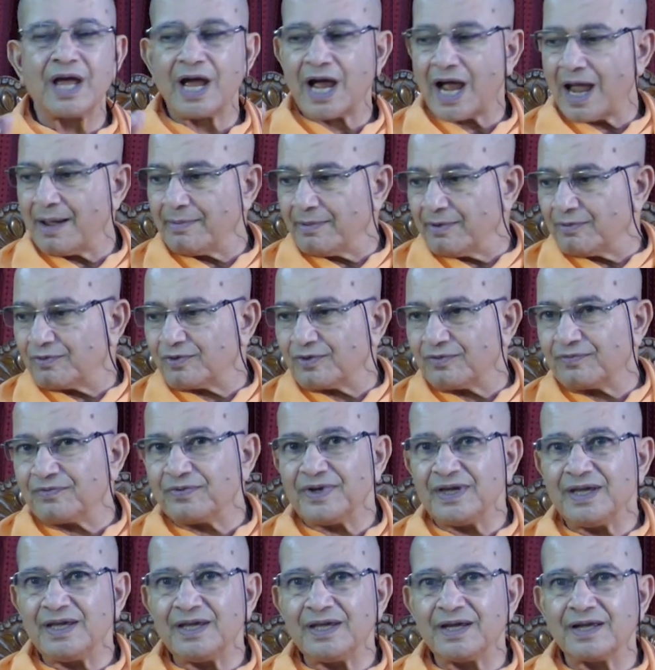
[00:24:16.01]
I am able to
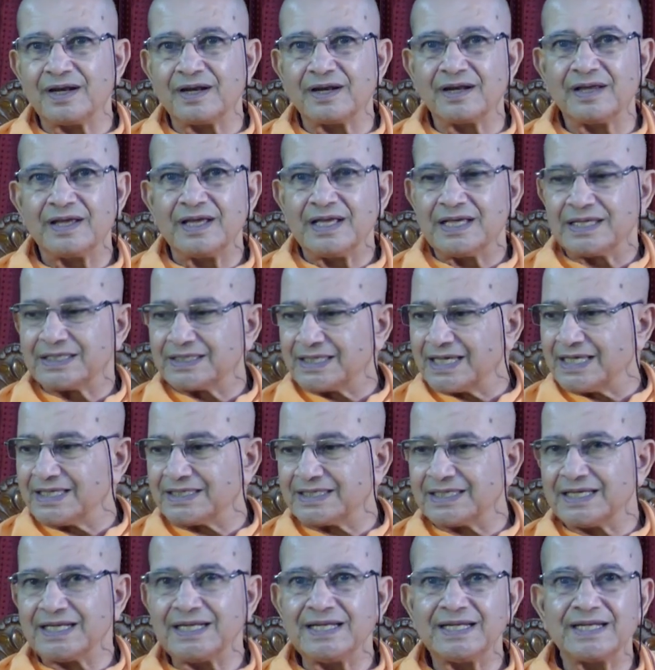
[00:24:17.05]
feel
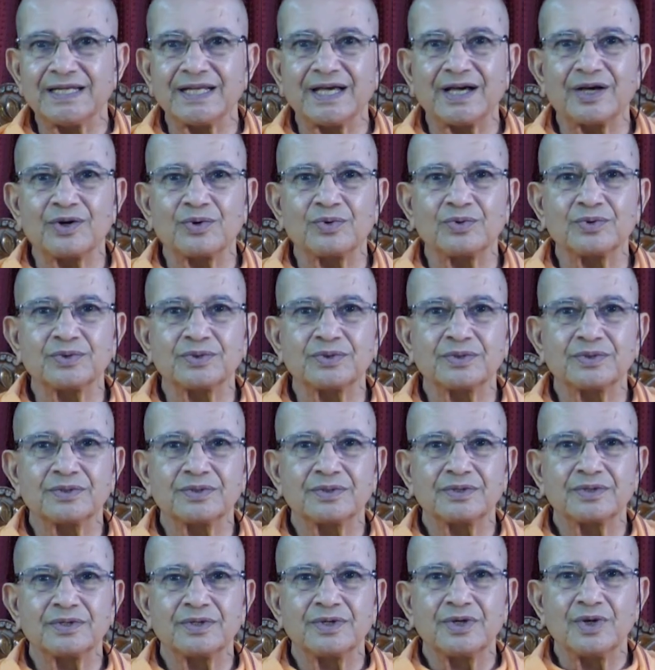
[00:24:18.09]
sensory nerves,
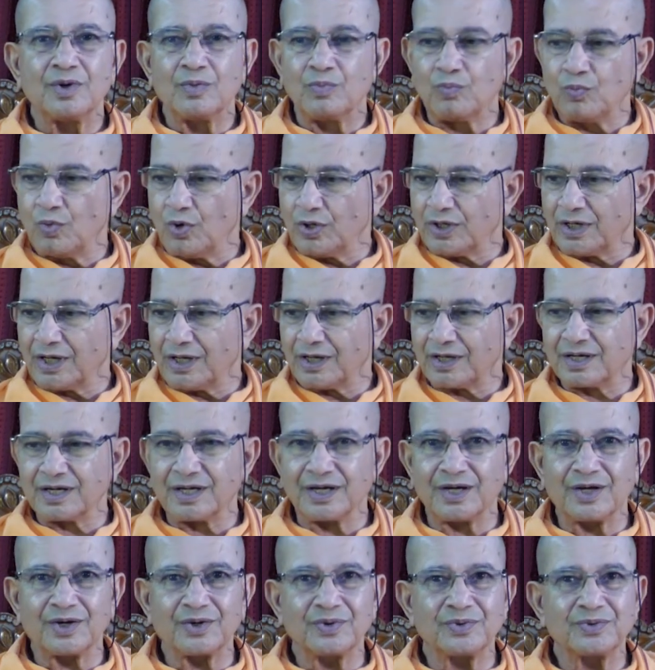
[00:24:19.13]
motor
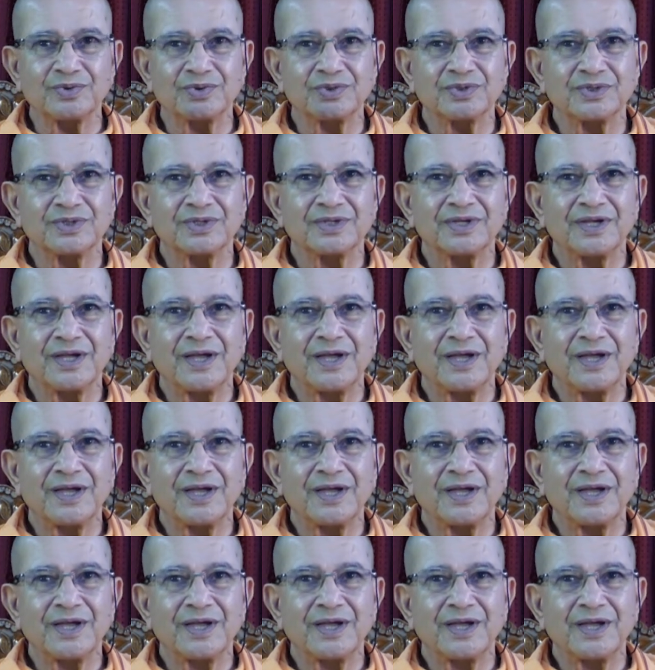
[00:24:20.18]
nerves.